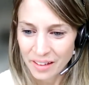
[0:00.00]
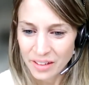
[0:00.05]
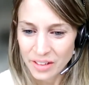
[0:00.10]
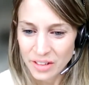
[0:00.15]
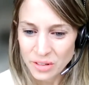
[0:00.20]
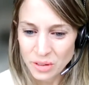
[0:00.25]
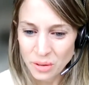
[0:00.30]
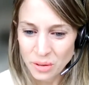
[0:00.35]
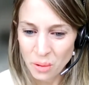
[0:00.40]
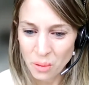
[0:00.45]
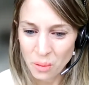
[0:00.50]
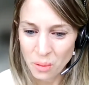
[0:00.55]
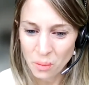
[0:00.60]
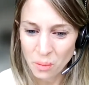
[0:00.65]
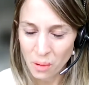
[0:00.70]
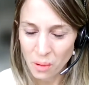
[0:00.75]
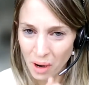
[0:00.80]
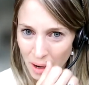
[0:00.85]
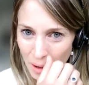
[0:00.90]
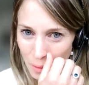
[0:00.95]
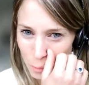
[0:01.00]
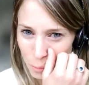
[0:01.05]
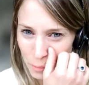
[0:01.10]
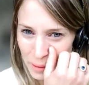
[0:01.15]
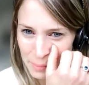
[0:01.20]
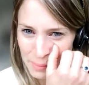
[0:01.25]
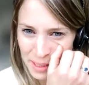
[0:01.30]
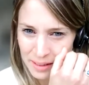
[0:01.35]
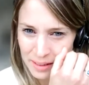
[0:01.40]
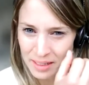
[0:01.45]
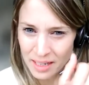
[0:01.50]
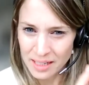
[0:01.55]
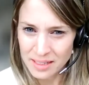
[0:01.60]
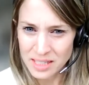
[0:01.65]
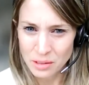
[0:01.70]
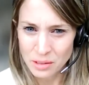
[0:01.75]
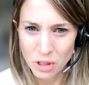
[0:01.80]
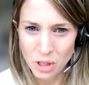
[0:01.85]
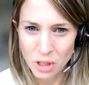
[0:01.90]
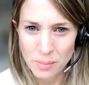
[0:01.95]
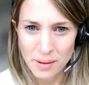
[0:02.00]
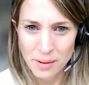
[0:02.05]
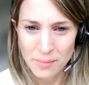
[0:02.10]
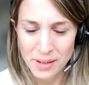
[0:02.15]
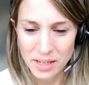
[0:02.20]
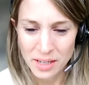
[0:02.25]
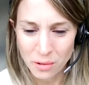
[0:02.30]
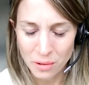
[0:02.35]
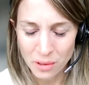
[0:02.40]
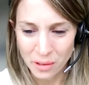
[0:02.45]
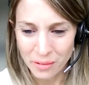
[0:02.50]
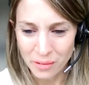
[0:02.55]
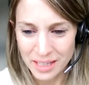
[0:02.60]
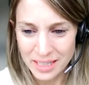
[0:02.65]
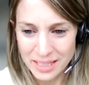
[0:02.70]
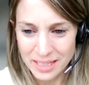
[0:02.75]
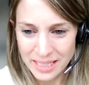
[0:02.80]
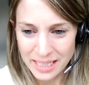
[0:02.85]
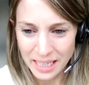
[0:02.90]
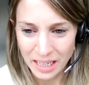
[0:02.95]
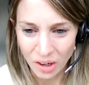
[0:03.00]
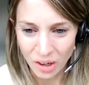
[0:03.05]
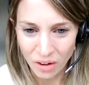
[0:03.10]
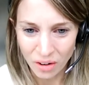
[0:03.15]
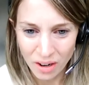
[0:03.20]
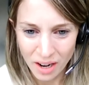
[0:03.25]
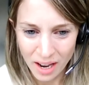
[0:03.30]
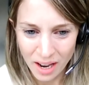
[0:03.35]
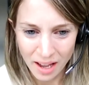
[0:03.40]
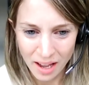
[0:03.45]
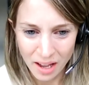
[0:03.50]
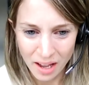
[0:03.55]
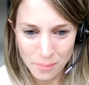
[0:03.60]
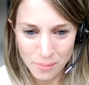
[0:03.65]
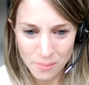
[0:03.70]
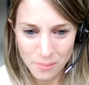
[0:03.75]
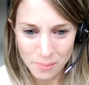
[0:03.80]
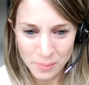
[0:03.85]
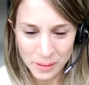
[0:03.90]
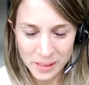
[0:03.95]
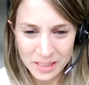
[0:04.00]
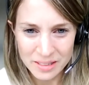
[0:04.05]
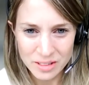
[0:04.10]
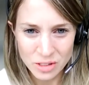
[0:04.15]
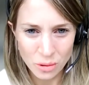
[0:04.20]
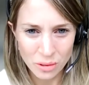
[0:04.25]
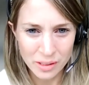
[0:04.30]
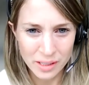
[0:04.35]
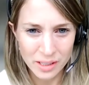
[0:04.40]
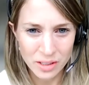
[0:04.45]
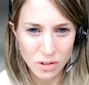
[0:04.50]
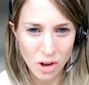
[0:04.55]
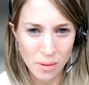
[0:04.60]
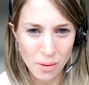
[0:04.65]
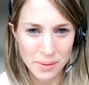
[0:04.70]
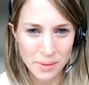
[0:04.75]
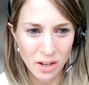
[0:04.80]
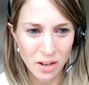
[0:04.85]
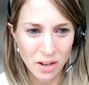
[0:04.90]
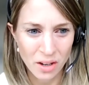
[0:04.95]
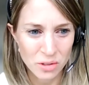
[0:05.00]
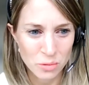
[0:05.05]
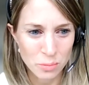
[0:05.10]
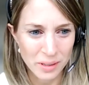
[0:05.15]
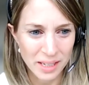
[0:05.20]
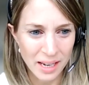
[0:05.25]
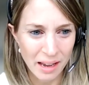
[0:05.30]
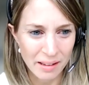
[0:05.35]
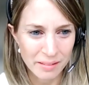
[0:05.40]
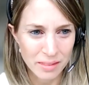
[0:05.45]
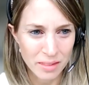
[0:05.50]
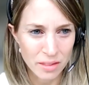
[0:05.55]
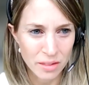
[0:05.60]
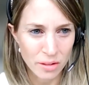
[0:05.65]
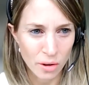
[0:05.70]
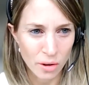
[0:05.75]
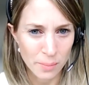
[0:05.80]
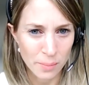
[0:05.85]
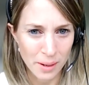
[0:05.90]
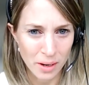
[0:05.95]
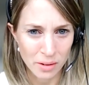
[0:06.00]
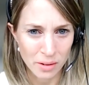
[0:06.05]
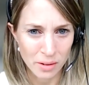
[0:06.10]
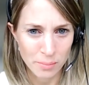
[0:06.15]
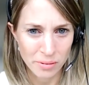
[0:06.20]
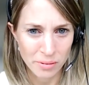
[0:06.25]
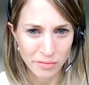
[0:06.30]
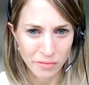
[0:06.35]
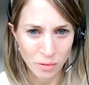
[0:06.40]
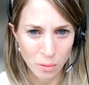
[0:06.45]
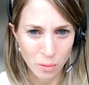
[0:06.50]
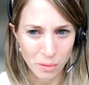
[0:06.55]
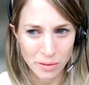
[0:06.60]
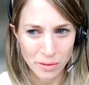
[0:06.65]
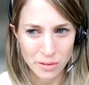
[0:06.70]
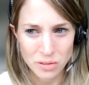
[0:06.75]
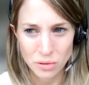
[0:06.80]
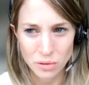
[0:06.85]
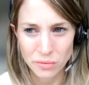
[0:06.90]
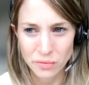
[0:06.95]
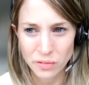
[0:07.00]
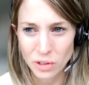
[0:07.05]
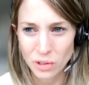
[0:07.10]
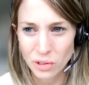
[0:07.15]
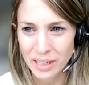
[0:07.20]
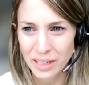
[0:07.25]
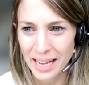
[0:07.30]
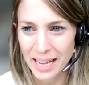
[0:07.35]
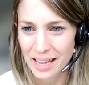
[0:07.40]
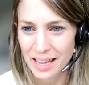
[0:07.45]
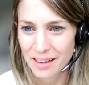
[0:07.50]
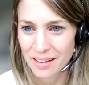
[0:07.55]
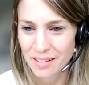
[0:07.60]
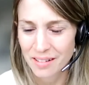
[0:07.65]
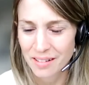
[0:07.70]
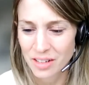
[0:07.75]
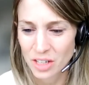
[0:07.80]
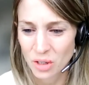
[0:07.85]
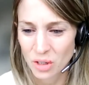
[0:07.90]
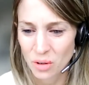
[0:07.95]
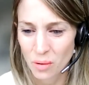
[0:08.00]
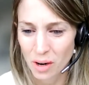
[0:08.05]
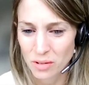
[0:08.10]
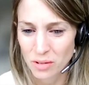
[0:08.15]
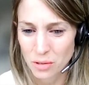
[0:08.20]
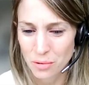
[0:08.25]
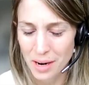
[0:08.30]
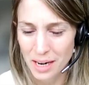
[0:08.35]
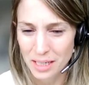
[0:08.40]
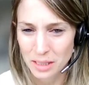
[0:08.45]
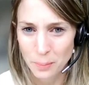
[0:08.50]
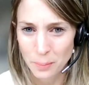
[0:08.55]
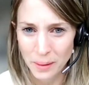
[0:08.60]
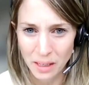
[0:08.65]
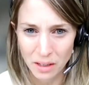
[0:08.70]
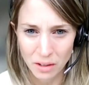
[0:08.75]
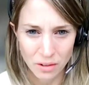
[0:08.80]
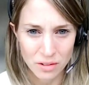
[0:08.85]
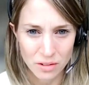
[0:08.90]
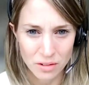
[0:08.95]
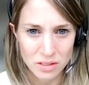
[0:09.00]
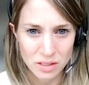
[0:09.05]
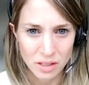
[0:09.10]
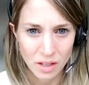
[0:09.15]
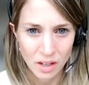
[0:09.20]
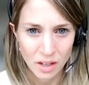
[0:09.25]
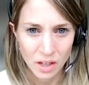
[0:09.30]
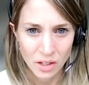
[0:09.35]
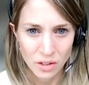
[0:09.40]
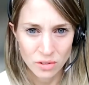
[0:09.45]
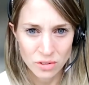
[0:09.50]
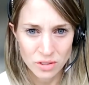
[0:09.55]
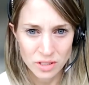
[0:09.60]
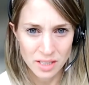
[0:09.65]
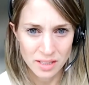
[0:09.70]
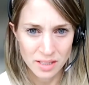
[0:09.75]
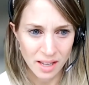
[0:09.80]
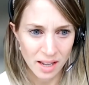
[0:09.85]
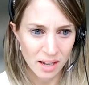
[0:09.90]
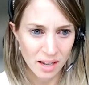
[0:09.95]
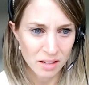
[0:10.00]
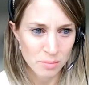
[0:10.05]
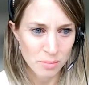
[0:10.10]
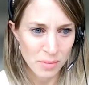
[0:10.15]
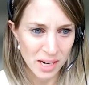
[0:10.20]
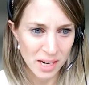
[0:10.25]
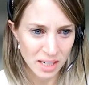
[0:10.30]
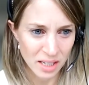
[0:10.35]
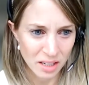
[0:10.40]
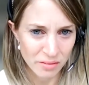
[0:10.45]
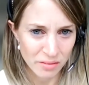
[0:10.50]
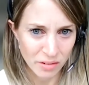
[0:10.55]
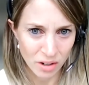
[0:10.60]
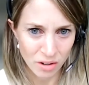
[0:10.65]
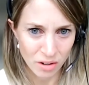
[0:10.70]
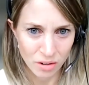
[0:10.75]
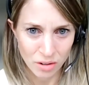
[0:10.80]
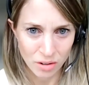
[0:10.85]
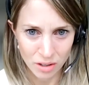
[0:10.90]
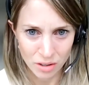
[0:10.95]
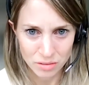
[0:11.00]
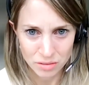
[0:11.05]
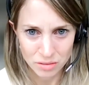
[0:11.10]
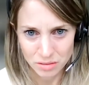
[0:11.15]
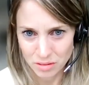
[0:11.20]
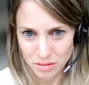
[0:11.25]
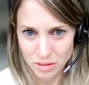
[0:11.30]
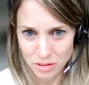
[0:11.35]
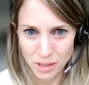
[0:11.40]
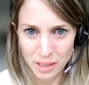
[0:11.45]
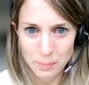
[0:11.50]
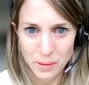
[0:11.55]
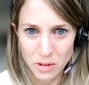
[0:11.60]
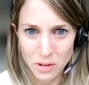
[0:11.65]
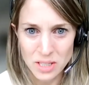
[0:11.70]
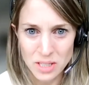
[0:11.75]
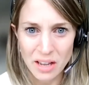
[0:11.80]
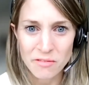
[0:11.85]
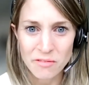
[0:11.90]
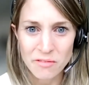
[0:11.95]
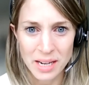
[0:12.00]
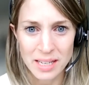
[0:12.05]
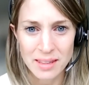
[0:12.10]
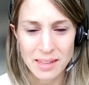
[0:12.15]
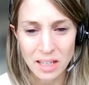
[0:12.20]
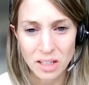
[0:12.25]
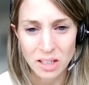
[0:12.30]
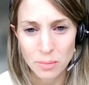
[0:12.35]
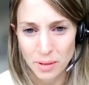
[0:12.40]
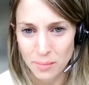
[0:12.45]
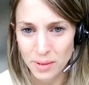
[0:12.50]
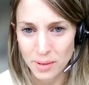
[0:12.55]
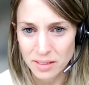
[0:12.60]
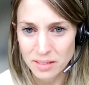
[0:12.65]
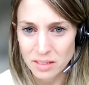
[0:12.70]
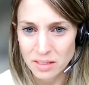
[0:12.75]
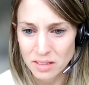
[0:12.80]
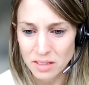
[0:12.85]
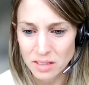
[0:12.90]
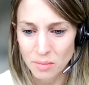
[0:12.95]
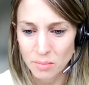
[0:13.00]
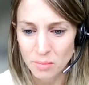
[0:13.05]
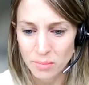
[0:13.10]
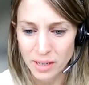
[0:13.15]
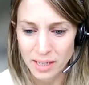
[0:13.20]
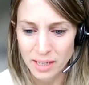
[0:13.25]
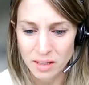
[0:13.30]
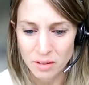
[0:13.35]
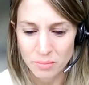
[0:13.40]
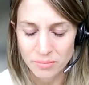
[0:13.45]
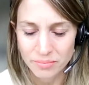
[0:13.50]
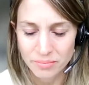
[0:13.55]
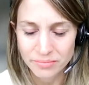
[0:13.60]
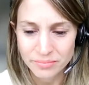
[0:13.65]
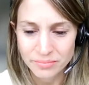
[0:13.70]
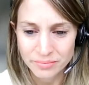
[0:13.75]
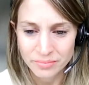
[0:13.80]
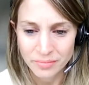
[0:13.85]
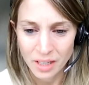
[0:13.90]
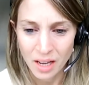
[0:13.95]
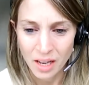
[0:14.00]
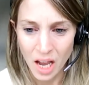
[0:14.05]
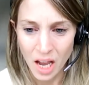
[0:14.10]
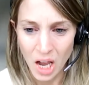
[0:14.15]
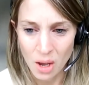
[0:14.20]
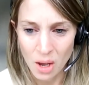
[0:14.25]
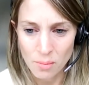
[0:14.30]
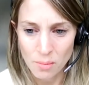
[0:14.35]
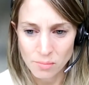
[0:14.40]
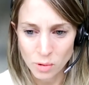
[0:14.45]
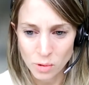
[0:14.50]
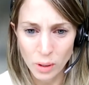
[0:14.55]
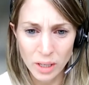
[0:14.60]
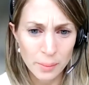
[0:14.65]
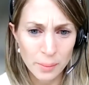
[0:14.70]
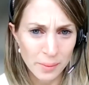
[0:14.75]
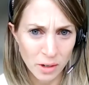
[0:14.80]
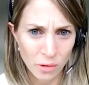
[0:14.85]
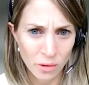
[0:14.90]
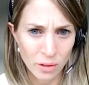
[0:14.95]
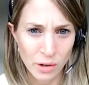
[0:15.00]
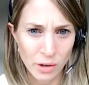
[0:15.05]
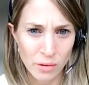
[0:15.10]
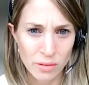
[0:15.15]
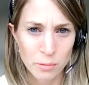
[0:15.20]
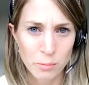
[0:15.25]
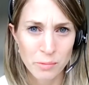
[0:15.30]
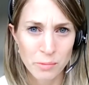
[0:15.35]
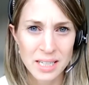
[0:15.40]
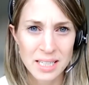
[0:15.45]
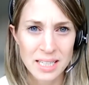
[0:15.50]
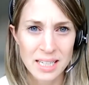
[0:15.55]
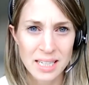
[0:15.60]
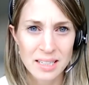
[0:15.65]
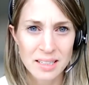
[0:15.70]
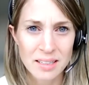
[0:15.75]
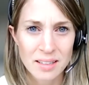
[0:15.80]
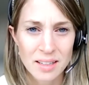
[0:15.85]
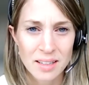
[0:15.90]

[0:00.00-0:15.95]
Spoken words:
So we made the net zero commitment earlier this year, but it's certainly not because we hadn't thought about it before. So if you look at our direct peers, you see that many of our direct peers have made that commitment, and some made them quite a bit earlier than we did.